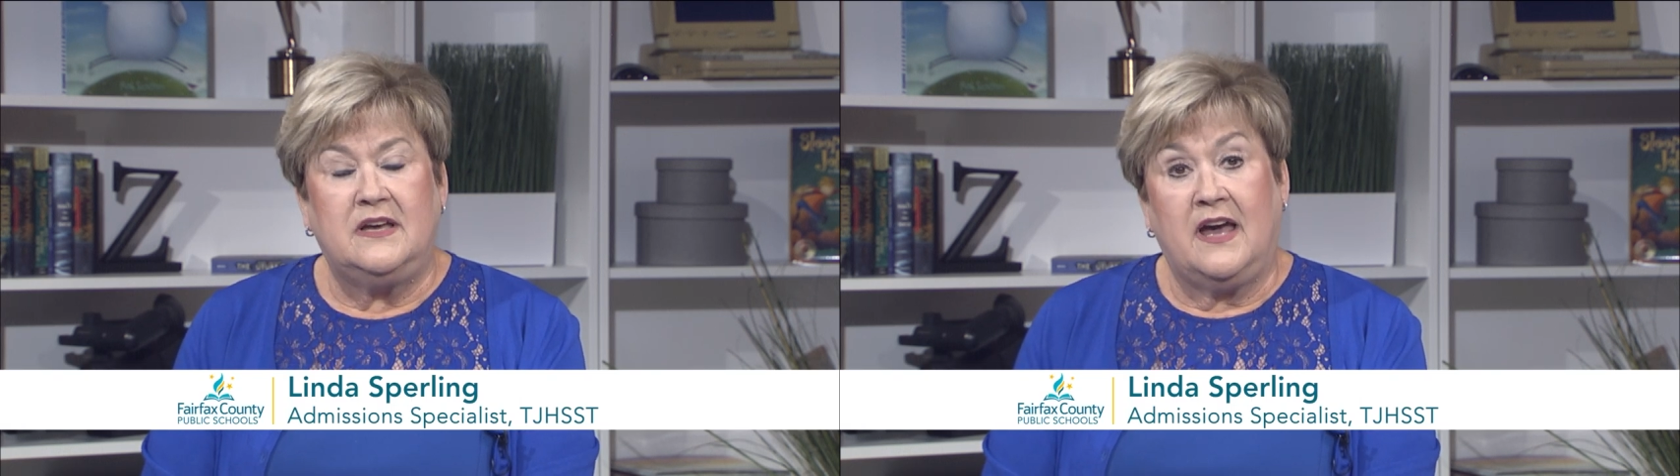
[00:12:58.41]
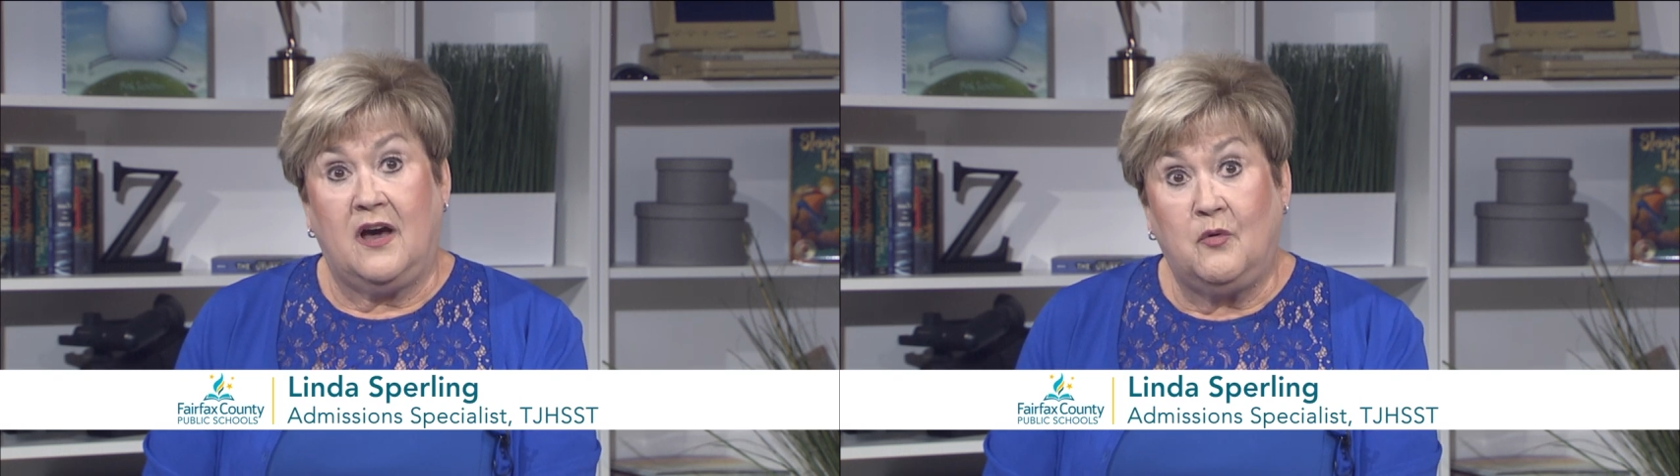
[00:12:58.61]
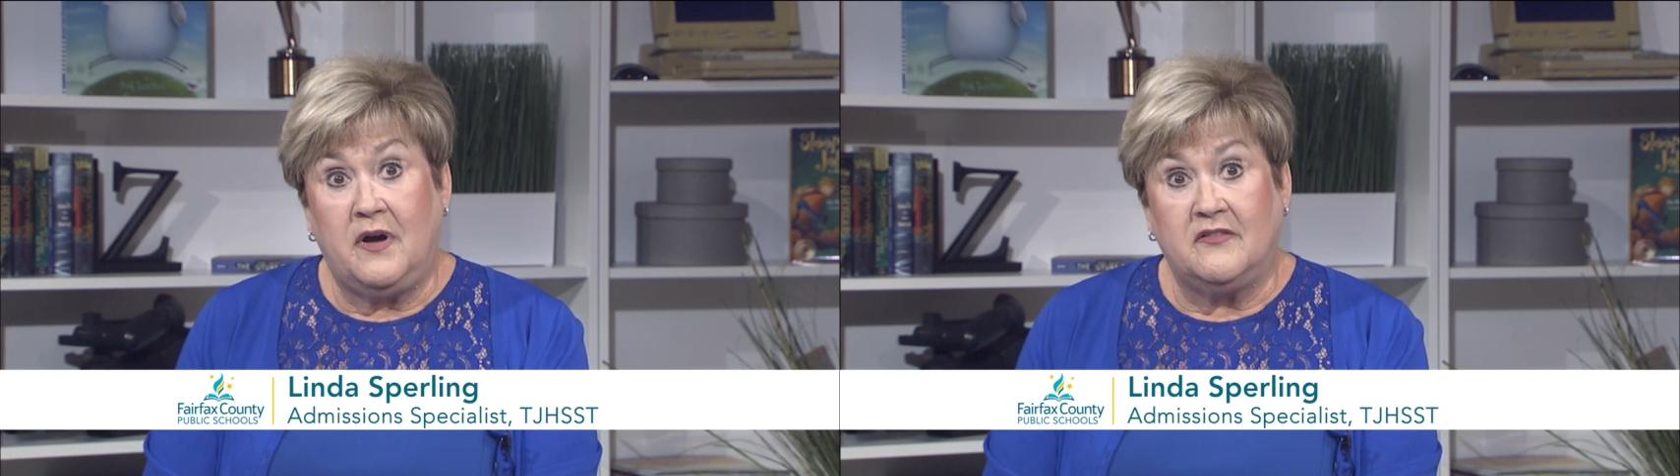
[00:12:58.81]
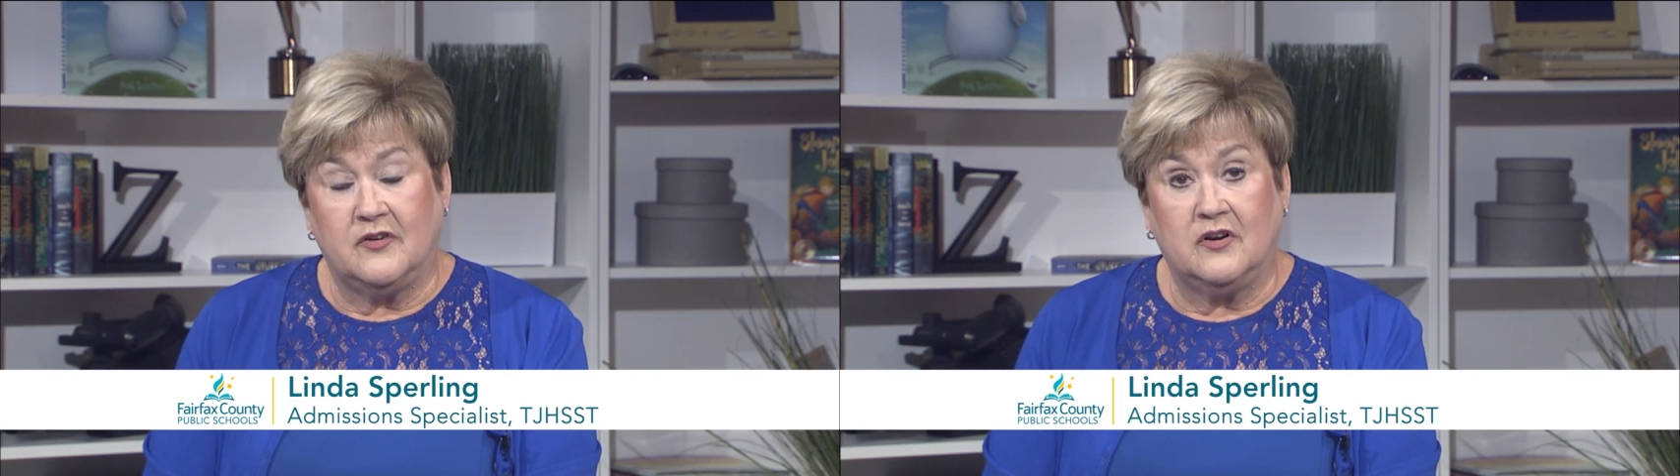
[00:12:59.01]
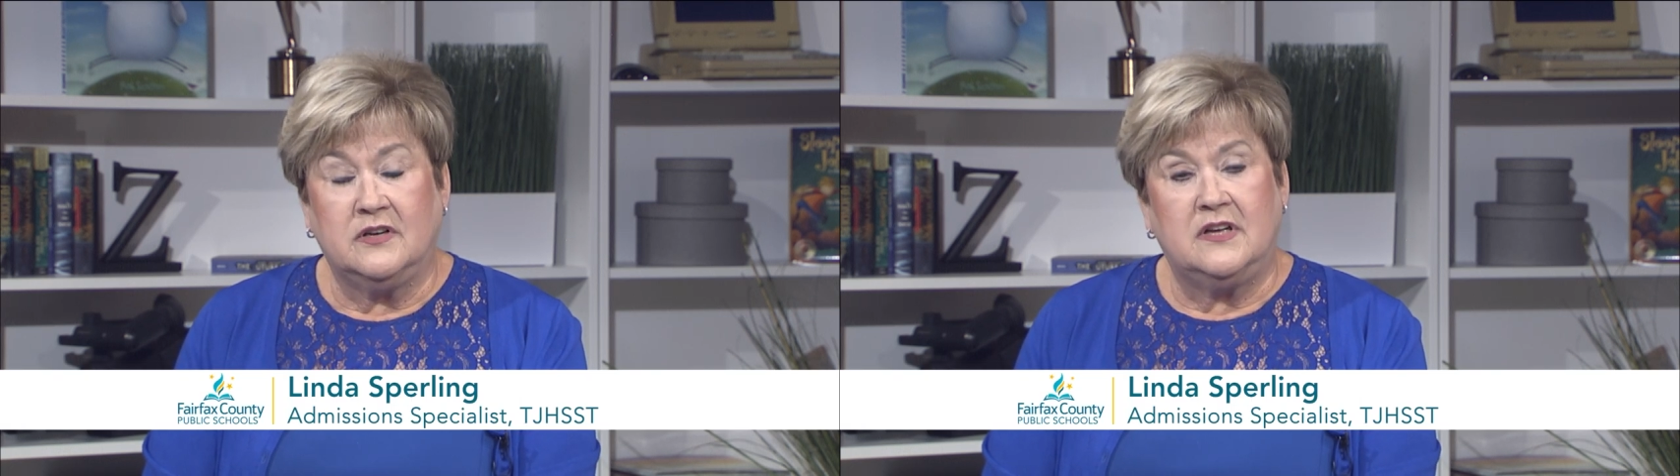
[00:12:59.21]

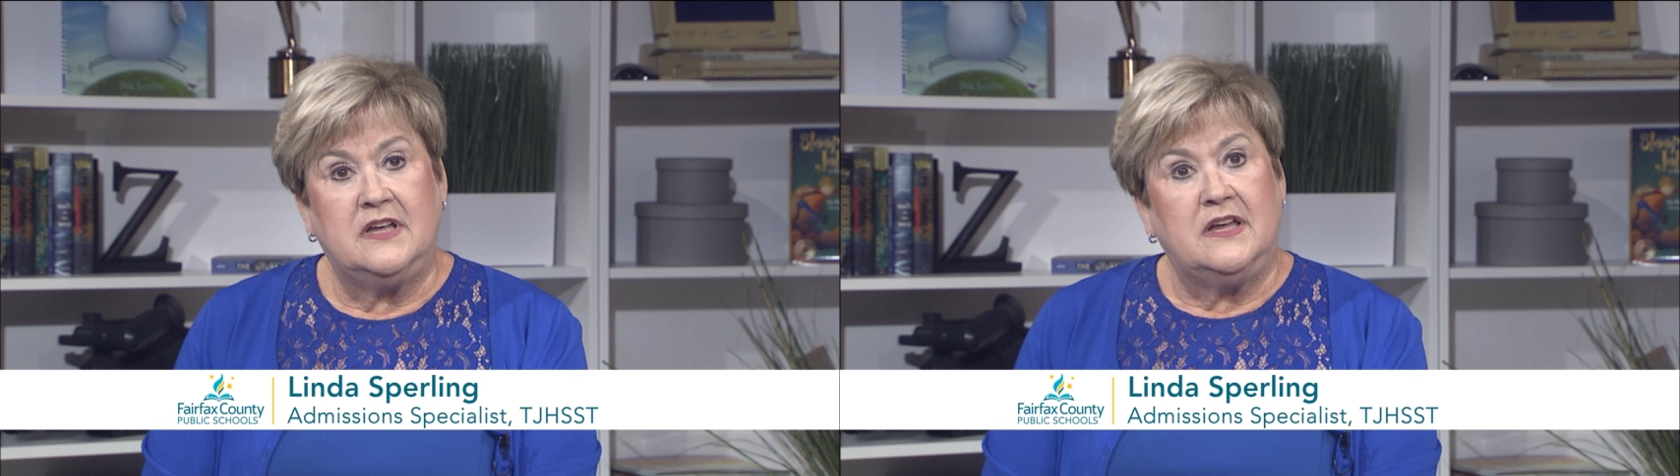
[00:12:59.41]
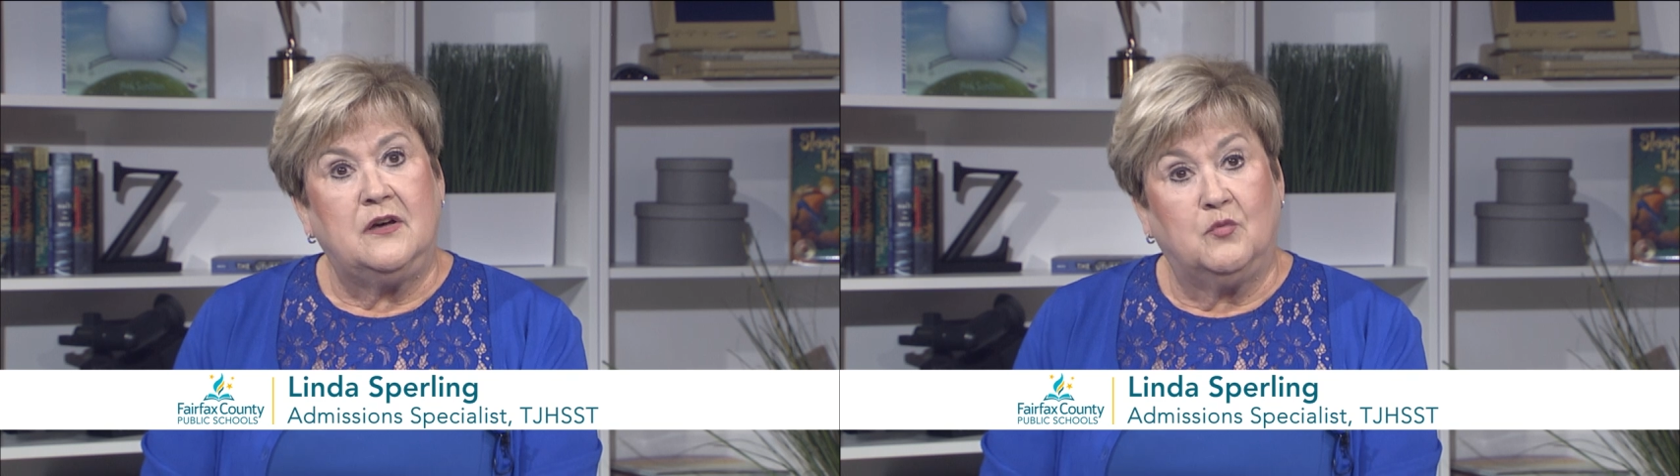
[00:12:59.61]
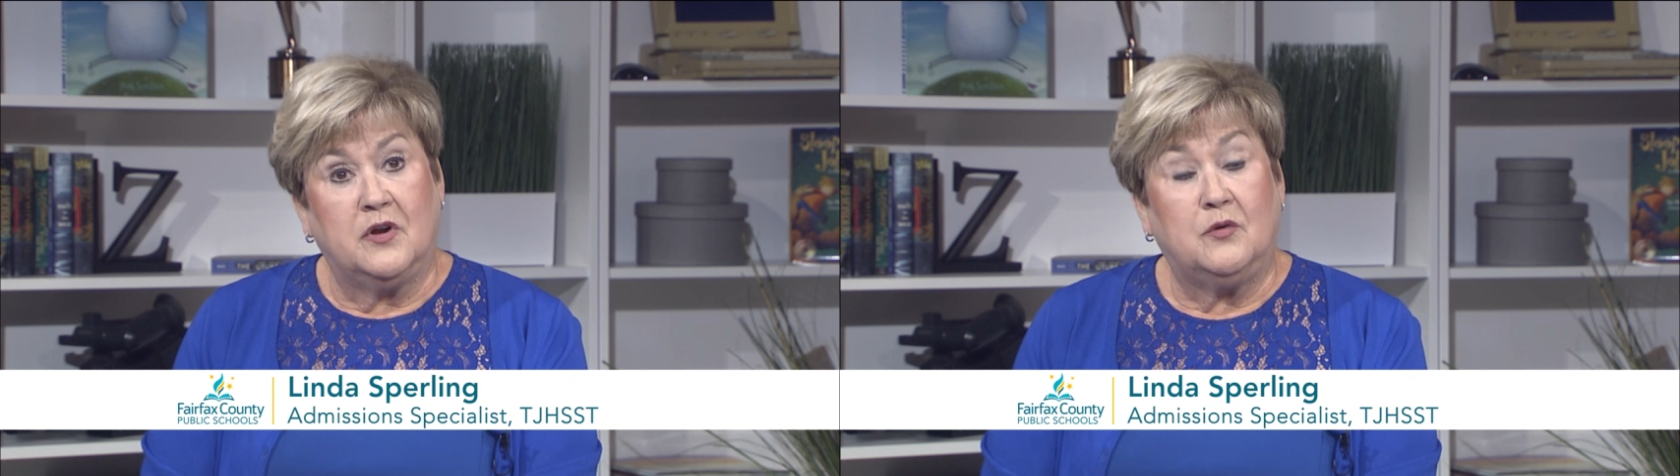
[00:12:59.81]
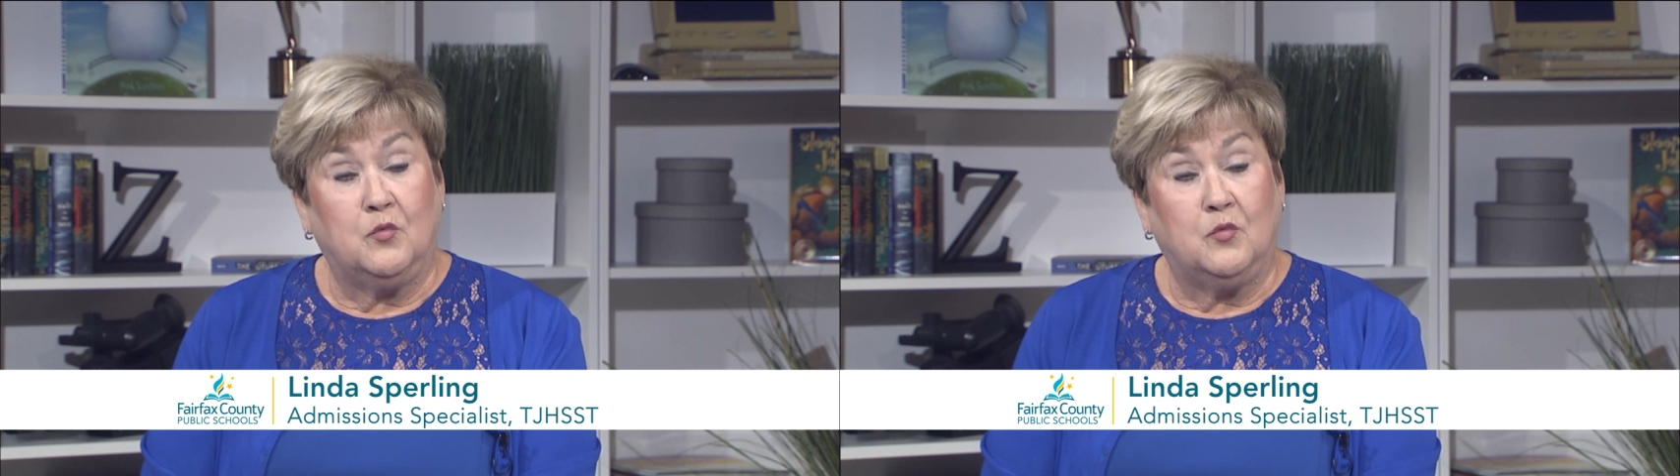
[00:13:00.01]
However, we're,